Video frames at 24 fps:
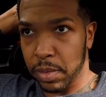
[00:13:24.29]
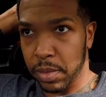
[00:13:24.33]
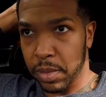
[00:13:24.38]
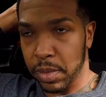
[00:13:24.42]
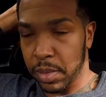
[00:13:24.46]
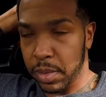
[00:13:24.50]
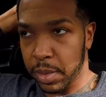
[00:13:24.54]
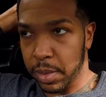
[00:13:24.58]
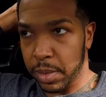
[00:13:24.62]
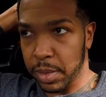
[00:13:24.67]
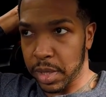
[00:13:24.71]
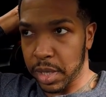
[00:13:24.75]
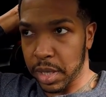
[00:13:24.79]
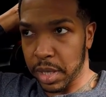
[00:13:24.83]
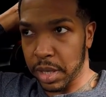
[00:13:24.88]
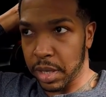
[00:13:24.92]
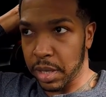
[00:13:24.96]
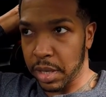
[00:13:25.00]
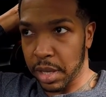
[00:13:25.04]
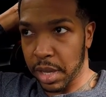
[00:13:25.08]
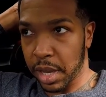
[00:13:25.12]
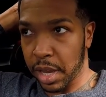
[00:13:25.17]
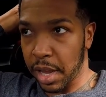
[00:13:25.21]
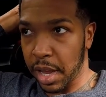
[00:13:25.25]
let me see.
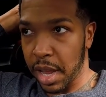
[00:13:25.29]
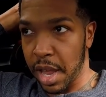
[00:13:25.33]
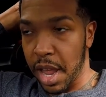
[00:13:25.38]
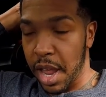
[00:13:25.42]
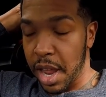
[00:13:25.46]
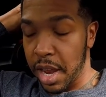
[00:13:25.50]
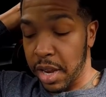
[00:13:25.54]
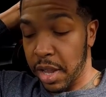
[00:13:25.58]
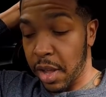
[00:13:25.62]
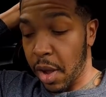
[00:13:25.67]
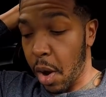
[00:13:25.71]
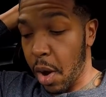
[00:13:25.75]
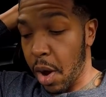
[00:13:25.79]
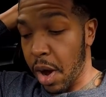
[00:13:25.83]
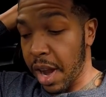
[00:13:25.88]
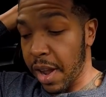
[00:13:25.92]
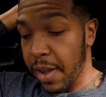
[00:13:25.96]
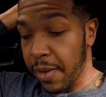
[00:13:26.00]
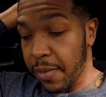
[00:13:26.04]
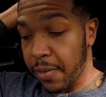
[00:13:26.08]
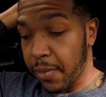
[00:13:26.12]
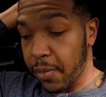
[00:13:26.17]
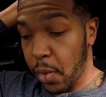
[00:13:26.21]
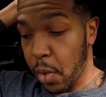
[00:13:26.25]
Yeah, the
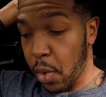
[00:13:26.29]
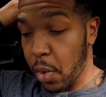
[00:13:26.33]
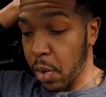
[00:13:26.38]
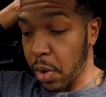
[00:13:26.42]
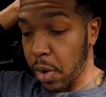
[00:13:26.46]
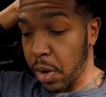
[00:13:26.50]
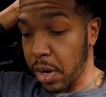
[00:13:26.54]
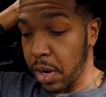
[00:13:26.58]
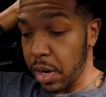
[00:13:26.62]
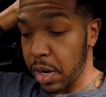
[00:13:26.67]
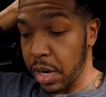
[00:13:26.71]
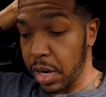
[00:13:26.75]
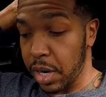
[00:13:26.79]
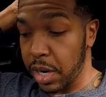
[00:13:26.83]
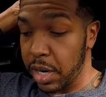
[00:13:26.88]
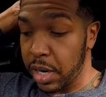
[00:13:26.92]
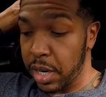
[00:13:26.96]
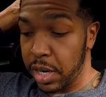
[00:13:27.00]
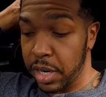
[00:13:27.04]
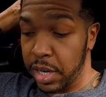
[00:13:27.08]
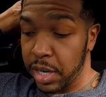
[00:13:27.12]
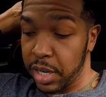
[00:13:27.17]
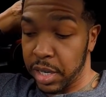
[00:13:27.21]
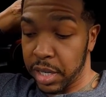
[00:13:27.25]
RA4
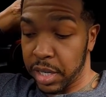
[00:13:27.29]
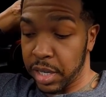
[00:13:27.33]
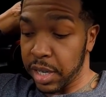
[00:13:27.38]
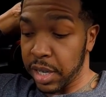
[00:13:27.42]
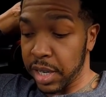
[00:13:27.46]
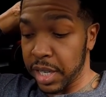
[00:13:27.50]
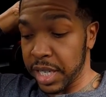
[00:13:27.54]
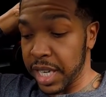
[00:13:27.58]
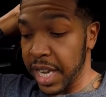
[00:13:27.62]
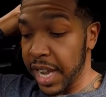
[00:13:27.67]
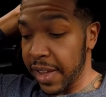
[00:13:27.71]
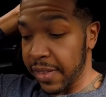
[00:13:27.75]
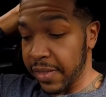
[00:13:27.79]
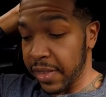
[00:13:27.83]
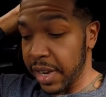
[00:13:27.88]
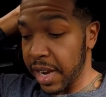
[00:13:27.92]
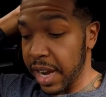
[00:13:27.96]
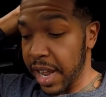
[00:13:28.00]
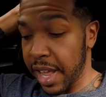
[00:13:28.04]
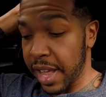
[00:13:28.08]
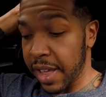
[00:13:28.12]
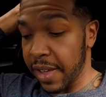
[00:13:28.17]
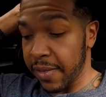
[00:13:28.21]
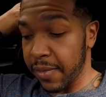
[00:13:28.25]
does have the
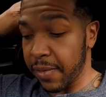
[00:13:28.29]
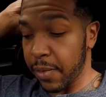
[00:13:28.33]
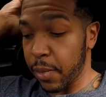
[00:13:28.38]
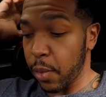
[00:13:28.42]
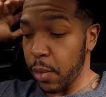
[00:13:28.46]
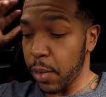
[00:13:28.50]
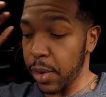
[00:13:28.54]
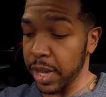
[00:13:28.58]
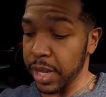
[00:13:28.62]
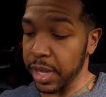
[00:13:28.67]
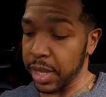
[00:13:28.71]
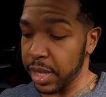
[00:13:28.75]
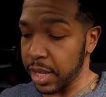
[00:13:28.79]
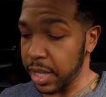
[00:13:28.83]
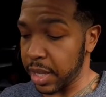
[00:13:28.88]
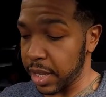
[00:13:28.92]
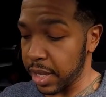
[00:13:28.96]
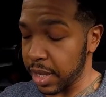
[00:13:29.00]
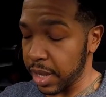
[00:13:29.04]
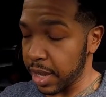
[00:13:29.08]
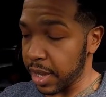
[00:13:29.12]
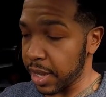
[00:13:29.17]
nav with the